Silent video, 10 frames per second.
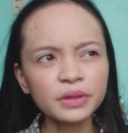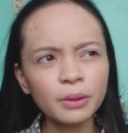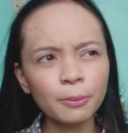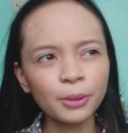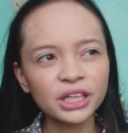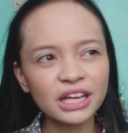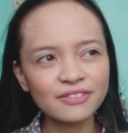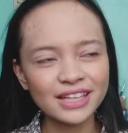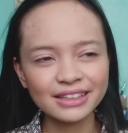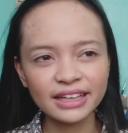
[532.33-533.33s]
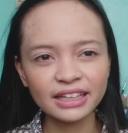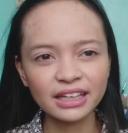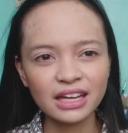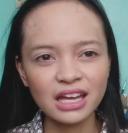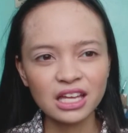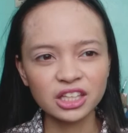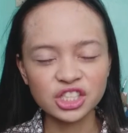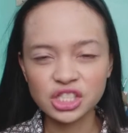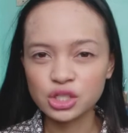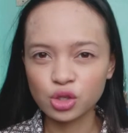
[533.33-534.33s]
but I feel like
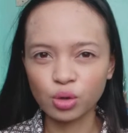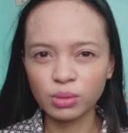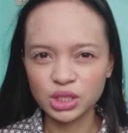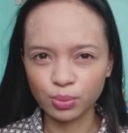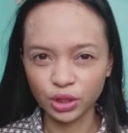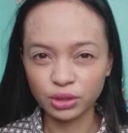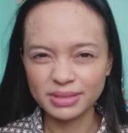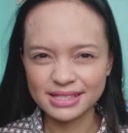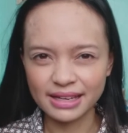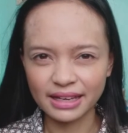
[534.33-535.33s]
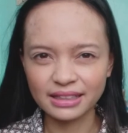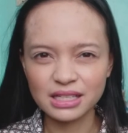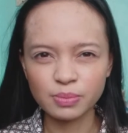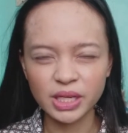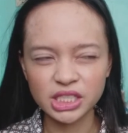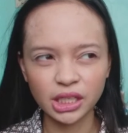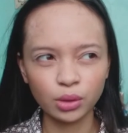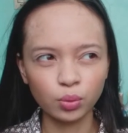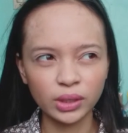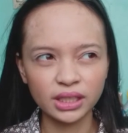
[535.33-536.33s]
there's just so much more to be said, especially
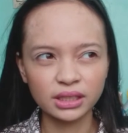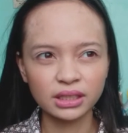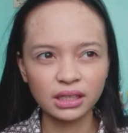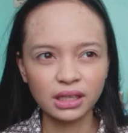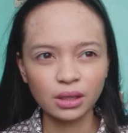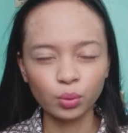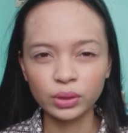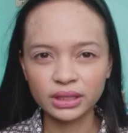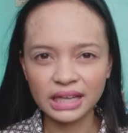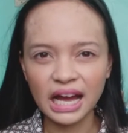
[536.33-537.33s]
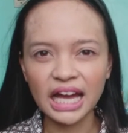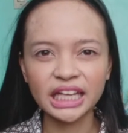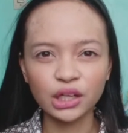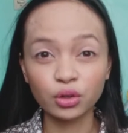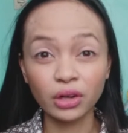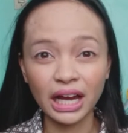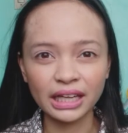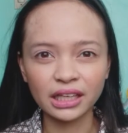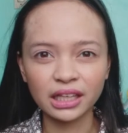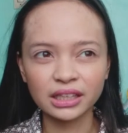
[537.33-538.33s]
with with Khine and
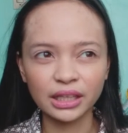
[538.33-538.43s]
Raya.